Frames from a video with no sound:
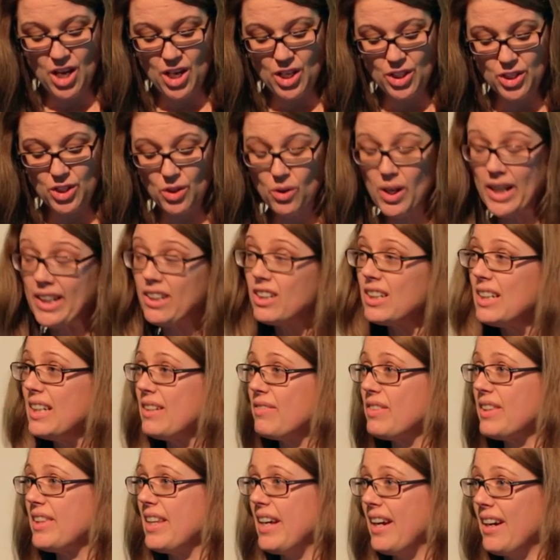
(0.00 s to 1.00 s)
So I could leave
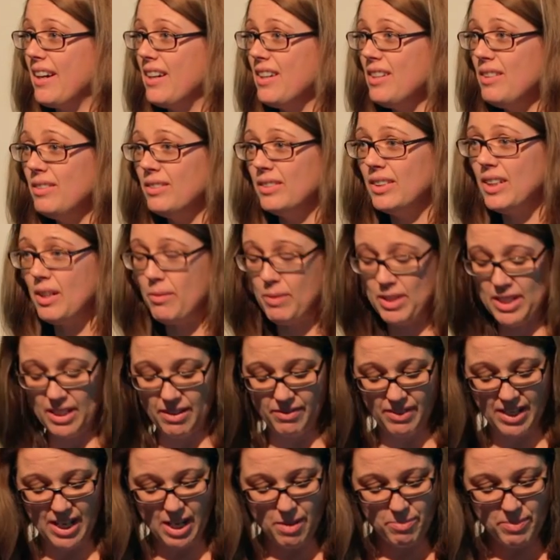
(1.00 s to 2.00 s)
it there, and we'd have
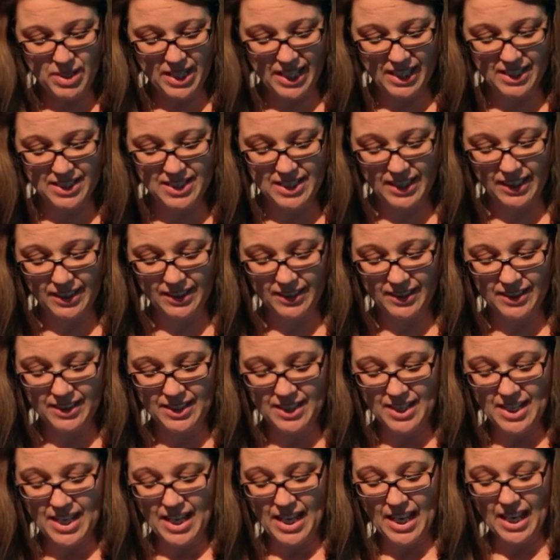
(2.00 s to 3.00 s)
a happy ending,
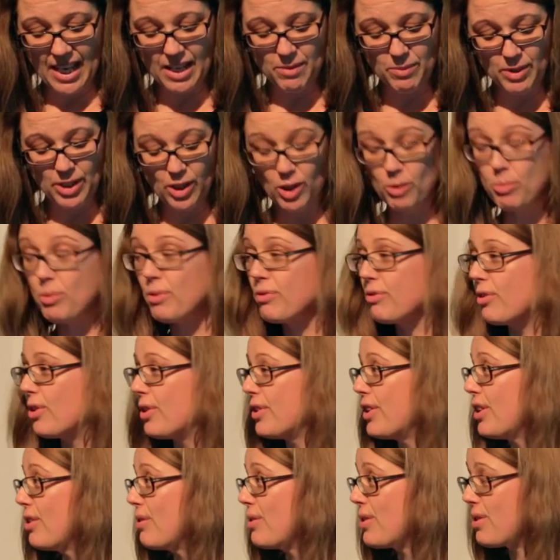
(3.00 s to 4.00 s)
and we all prefer
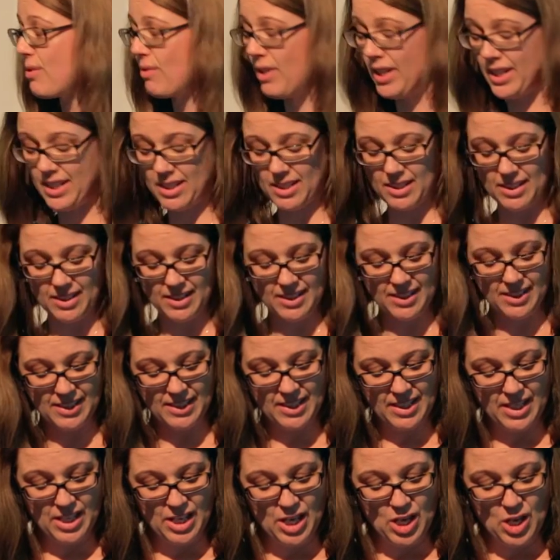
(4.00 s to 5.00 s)
those, right?
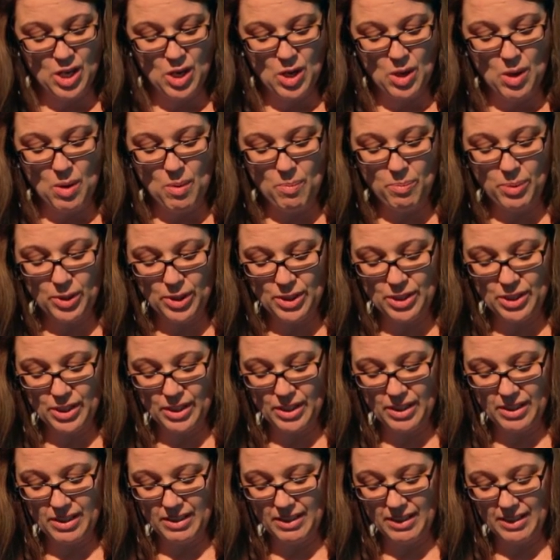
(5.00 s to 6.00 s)
But,
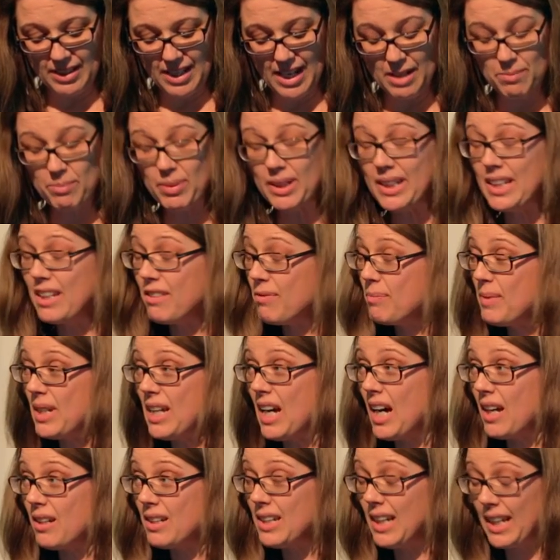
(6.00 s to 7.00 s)
and believe me,
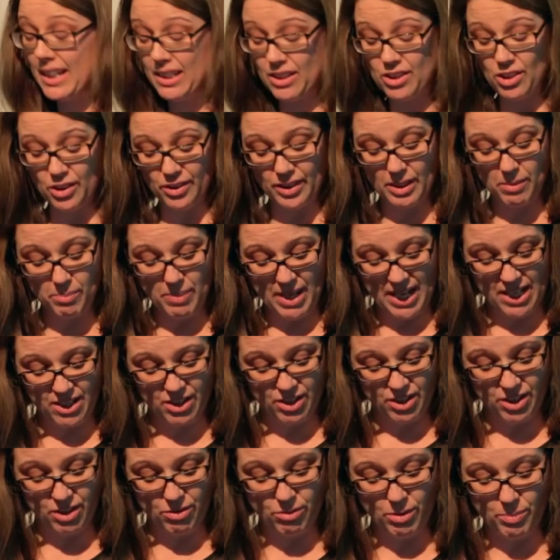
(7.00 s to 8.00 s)
I'd like nothing better
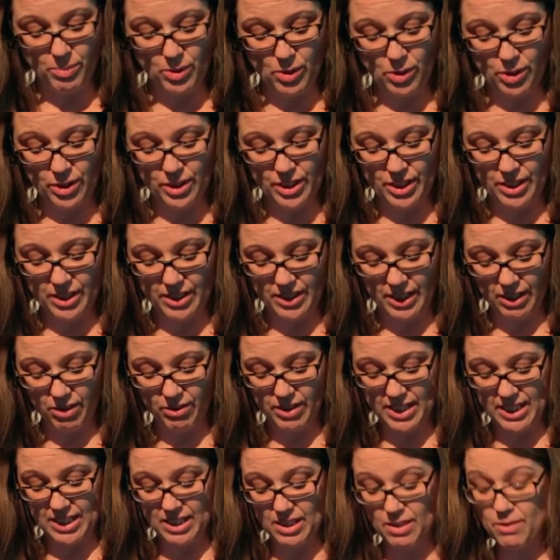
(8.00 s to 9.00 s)
to report that
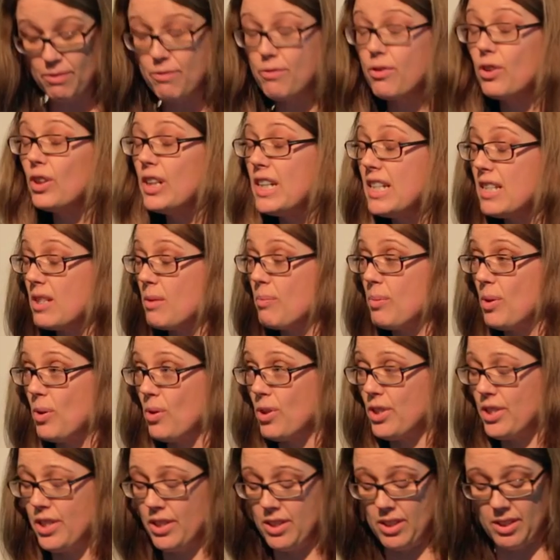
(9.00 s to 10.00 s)
Grace is fully
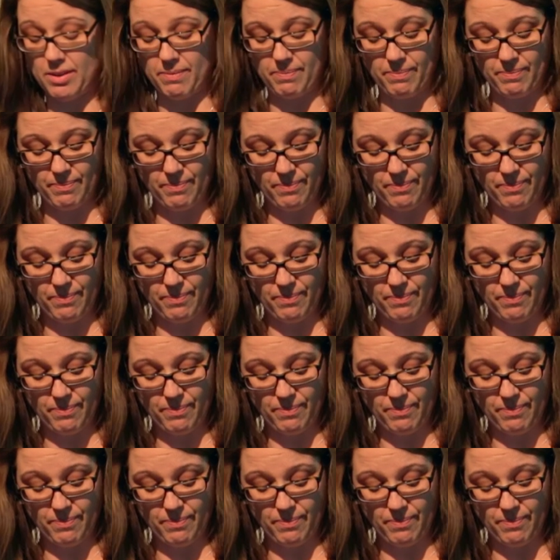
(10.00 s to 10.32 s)
supported